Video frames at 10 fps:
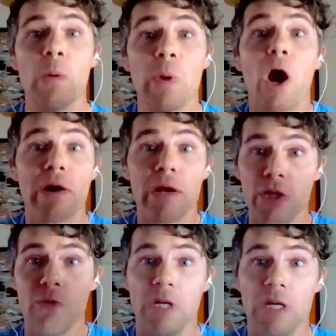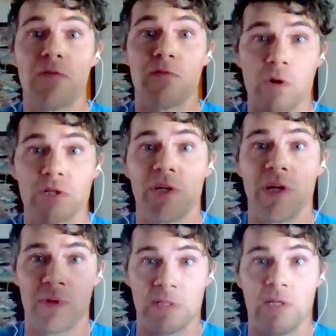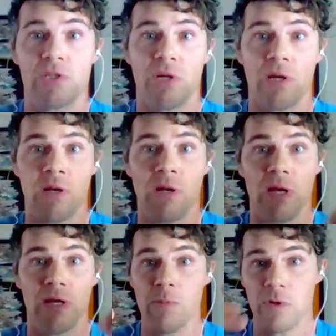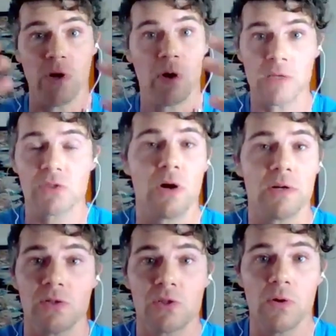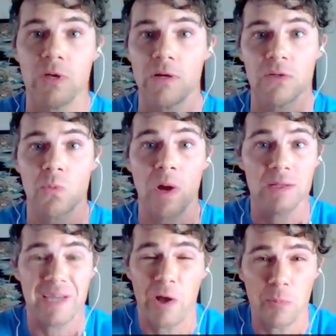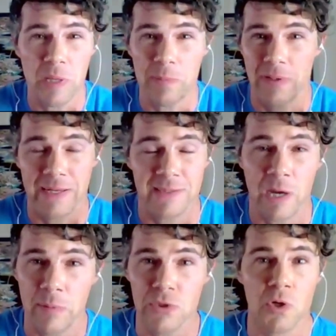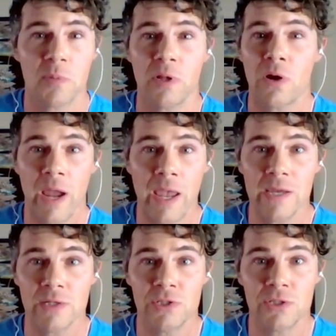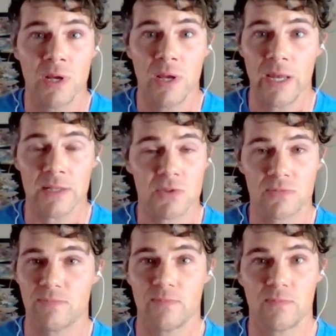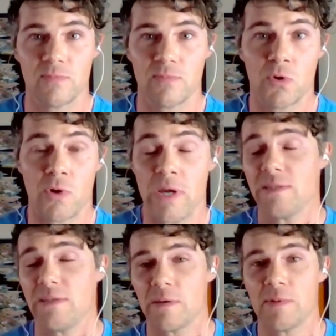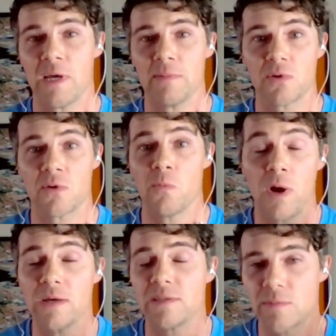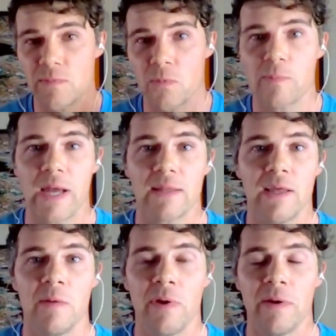we are in a unique, fortunate position in, you know, us starting so young as well to help people like double, triple our age. It's crazy sometimes, or it was more back yeah. then.